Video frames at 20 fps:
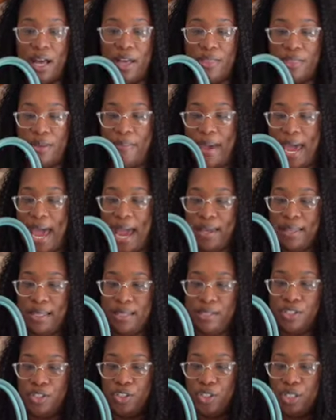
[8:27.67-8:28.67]
on the back.
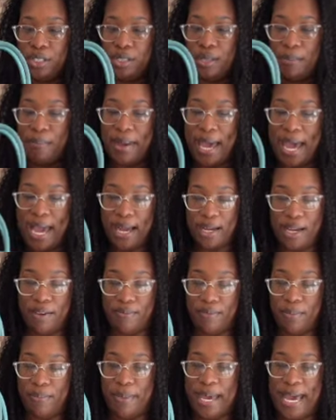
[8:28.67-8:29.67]
This is just the back
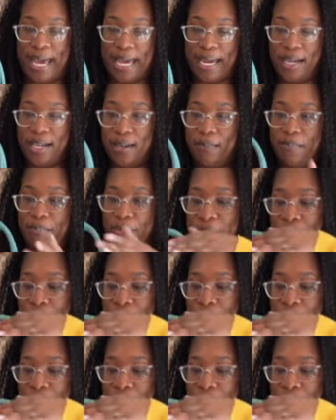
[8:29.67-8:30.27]
of the bag.